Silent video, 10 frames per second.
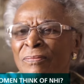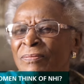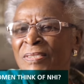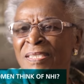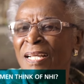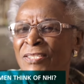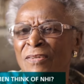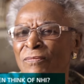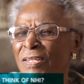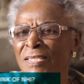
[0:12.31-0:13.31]

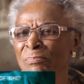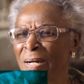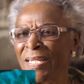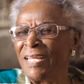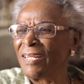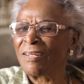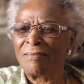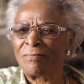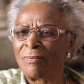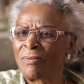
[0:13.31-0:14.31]
searching for this money and
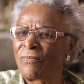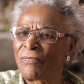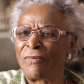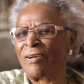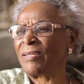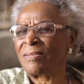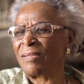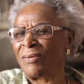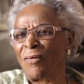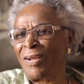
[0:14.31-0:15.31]
furthest
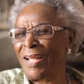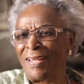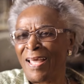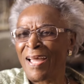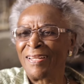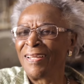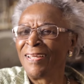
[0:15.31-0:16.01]
and all like that.